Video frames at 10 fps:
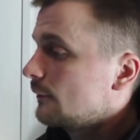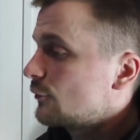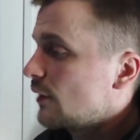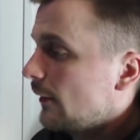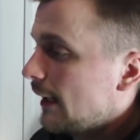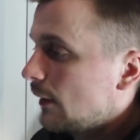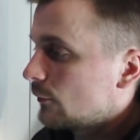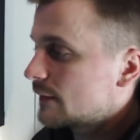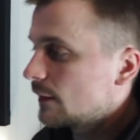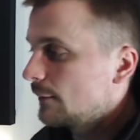Shout
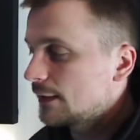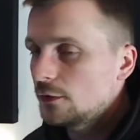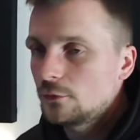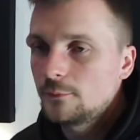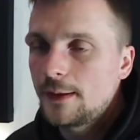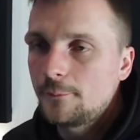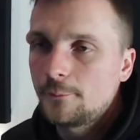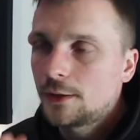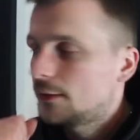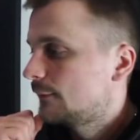out to my new
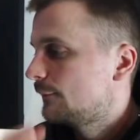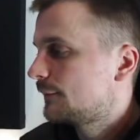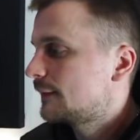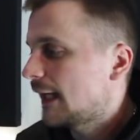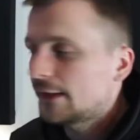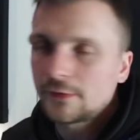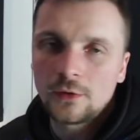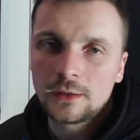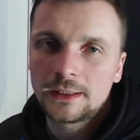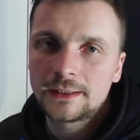member, Daz
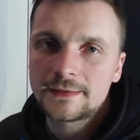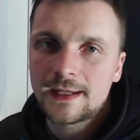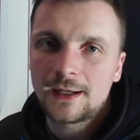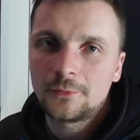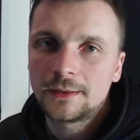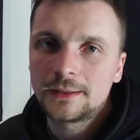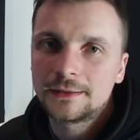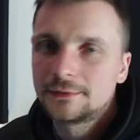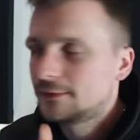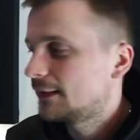All Leeds, aren't we?
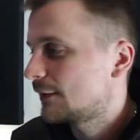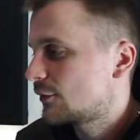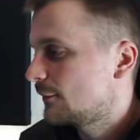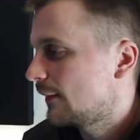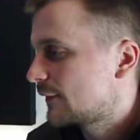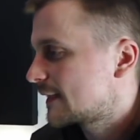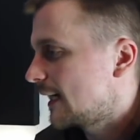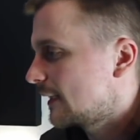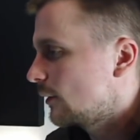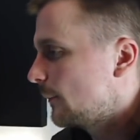Legend man for
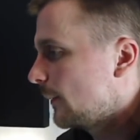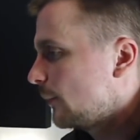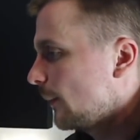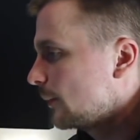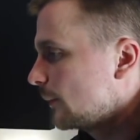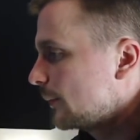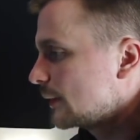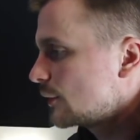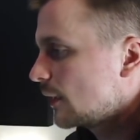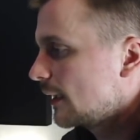signing up. I proper
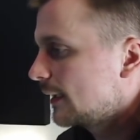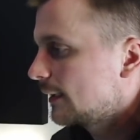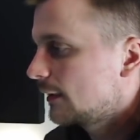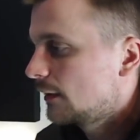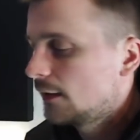appreciate